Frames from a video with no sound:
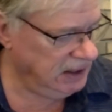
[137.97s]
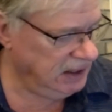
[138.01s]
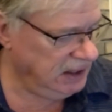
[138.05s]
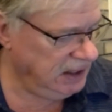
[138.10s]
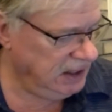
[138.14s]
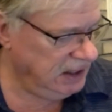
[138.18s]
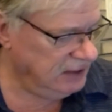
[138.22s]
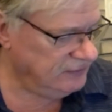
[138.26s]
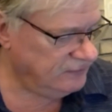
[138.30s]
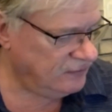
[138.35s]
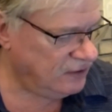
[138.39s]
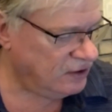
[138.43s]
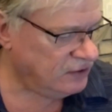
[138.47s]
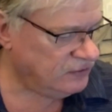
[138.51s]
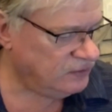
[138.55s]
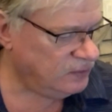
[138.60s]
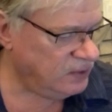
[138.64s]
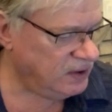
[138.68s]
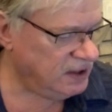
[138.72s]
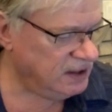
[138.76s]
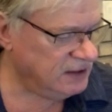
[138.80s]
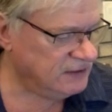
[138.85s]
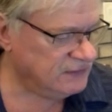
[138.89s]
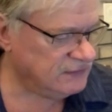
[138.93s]
As far as
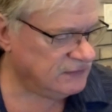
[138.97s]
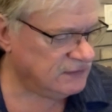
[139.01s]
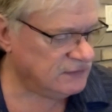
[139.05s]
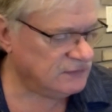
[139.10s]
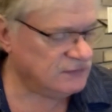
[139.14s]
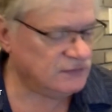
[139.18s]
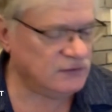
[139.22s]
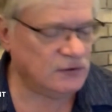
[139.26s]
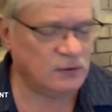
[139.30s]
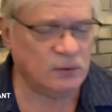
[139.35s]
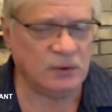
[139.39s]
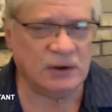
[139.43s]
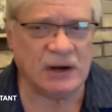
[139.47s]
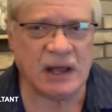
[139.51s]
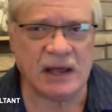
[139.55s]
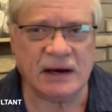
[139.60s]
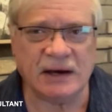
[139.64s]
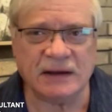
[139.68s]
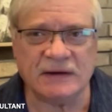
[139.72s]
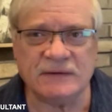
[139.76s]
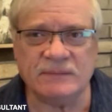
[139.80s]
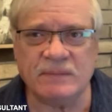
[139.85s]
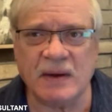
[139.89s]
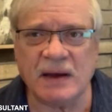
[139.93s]
wheat is concerned, we're not
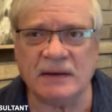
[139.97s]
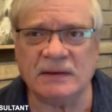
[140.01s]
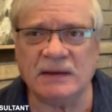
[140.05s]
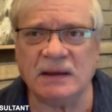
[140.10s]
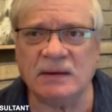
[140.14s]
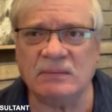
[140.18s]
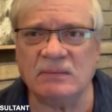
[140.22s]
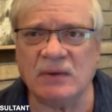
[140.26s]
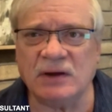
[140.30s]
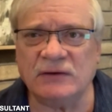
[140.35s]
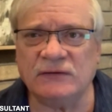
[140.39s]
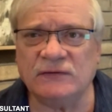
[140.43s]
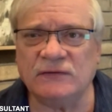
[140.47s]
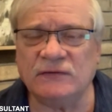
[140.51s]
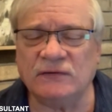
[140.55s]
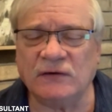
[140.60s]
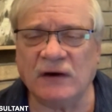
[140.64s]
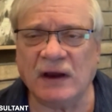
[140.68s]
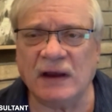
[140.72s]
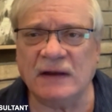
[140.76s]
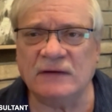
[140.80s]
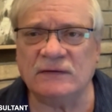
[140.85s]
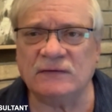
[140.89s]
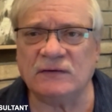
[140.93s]
expecting much
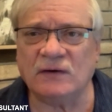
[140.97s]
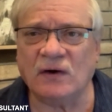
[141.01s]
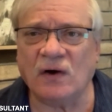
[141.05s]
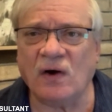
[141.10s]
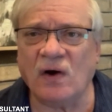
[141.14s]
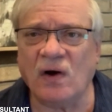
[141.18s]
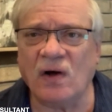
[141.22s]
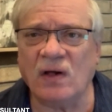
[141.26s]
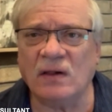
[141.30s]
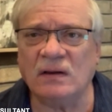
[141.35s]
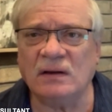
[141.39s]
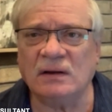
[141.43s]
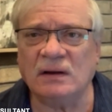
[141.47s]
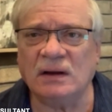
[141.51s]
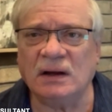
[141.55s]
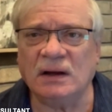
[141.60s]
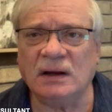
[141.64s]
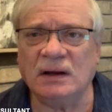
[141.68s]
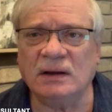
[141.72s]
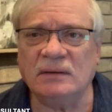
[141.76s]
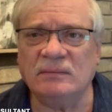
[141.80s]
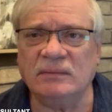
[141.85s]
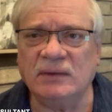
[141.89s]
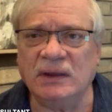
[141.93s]
change at
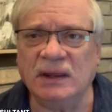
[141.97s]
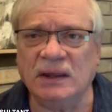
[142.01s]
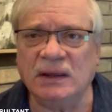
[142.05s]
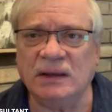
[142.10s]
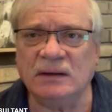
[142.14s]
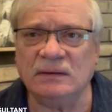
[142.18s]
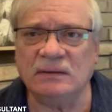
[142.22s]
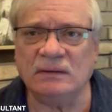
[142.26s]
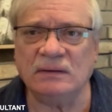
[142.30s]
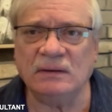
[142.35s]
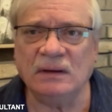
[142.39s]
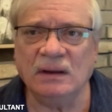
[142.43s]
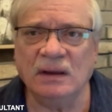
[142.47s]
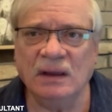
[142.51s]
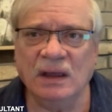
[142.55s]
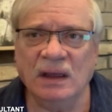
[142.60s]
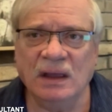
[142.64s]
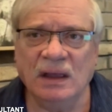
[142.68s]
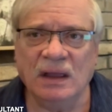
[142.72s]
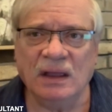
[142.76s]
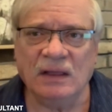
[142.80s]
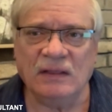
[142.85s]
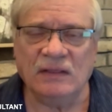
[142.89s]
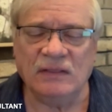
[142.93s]
all in
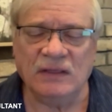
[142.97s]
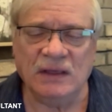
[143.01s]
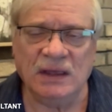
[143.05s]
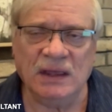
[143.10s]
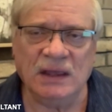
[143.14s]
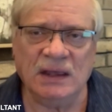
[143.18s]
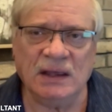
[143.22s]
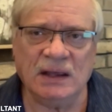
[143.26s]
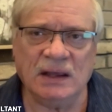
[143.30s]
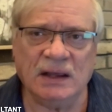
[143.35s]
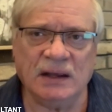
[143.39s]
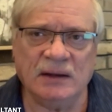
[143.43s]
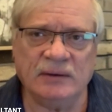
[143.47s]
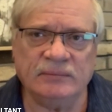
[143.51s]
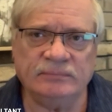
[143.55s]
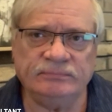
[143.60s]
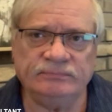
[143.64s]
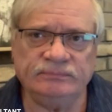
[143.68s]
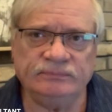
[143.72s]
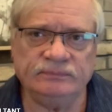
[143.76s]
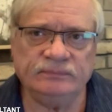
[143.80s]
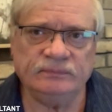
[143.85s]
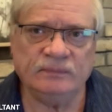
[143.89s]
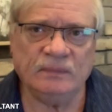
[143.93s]
the
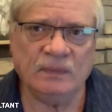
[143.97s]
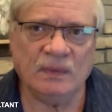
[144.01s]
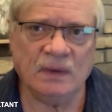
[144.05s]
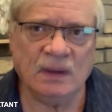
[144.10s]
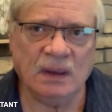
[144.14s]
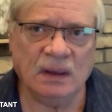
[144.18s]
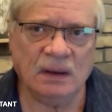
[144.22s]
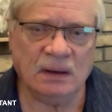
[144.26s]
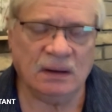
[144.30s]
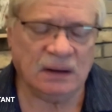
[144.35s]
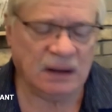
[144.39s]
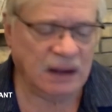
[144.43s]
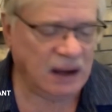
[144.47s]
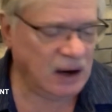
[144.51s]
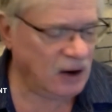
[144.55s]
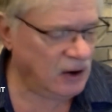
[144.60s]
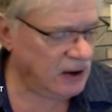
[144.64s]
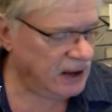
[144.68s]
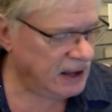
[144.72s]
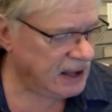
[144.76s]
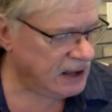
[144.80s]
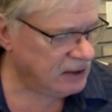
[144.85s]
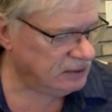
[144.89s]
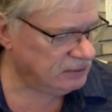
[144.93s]

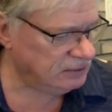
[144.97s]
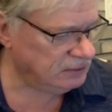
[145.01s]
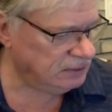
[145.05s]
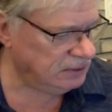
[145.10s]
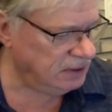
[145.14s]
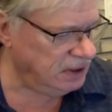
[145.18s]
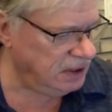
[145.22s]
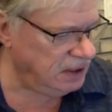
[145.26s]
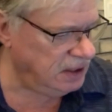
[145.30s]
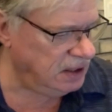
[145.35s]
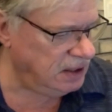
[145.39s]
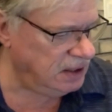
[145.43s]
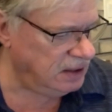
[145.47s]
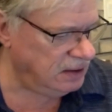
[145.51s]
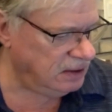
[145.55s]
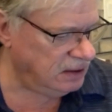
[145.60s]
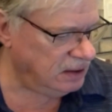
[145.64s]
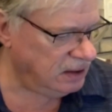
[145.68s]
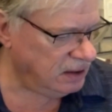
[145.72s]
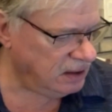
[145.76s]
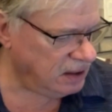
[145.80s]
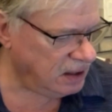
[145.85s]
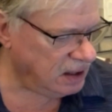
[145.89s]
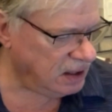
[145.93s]
carryout.
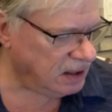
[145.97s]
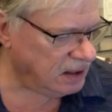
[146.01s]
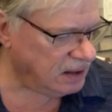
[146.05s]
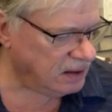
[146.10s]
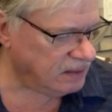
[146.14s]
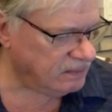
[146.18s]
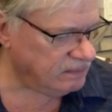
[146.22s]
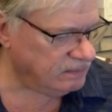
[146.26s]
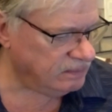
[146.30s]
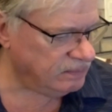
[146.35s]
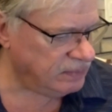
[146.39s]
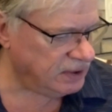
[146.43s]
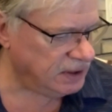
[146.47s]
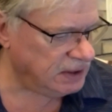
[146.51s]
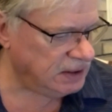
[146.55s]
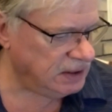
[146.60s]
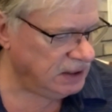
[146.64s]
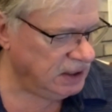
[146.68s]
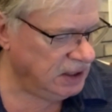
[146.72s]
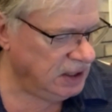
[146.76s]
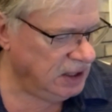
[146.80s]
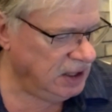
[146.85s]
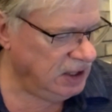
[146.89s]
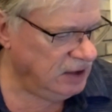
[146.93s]

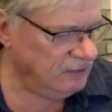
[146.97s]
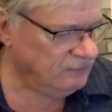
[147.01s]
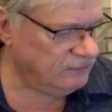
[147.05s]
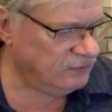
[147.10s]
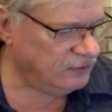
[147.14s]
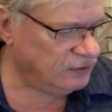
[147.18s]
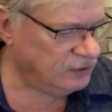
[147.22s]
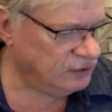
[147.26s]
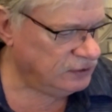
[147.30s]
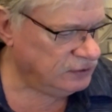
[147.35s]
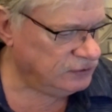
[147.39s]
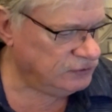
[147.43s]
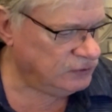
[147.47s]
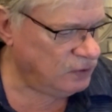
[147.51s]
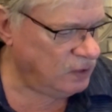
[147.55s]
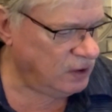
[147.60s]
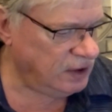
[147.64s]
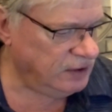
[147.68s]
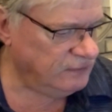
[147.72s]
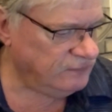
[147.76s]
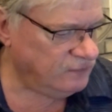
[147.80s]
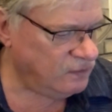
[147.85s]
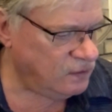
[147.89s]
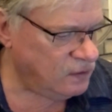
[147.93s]
But for
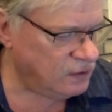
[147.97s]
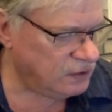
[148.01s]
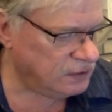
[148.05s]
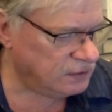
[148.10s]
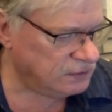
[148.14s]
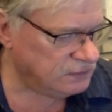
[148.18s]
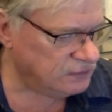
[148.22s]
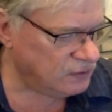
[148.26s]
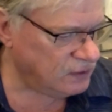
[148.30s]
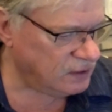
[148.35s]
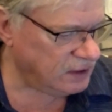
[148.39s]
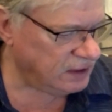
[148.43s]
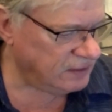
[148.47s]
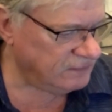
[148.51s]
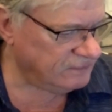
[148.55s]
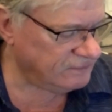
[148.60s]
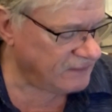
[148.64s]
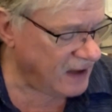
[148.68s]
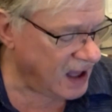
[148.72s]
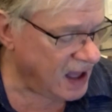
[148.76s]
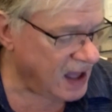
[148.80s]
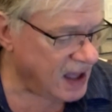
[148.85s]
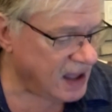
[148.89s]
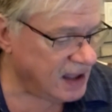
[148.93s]

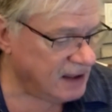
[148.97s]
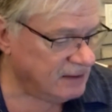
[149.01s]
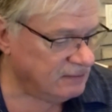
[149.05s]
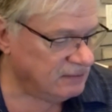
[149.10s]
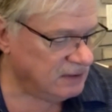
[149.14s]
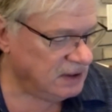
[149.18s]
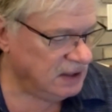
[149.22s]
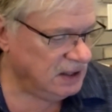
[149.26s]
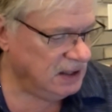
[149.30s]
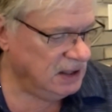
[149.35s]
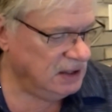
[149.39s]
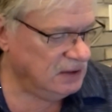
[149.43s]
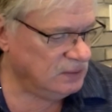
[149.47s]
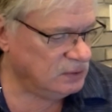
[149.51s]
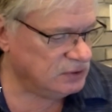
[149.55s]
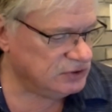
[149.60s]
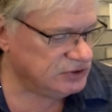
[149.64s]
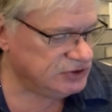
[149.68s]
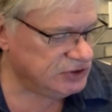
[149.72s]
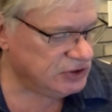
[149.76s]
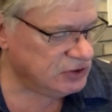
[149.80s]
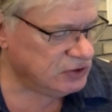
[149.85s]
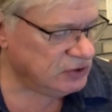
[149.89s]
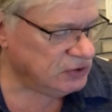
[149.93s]
24-25, we're
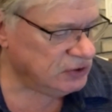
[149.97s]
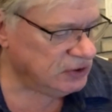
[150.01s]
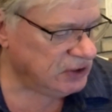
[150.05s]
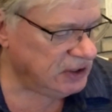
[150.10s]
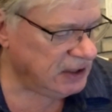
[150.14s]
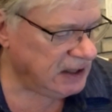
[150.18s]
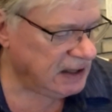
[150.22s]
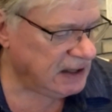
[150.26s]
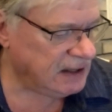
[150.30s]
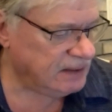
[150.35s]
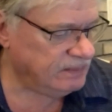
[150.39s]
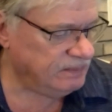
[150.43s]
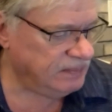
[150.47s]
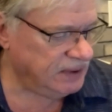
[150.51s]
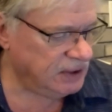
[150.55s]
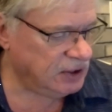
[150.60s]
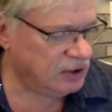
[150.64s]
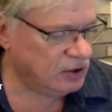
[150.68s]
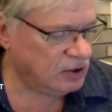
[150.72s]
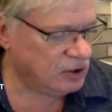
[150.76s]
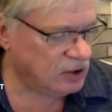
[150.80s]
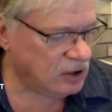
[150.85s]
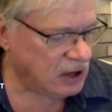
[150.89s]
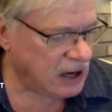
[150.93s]
still looking at a
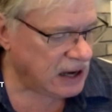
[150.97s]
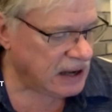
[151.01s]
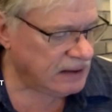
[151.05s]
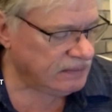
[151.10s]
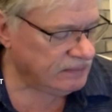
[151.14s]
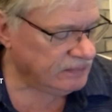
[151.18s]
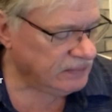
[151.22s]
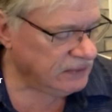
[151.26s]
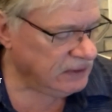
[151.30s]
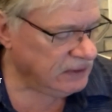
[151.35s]
bigger crop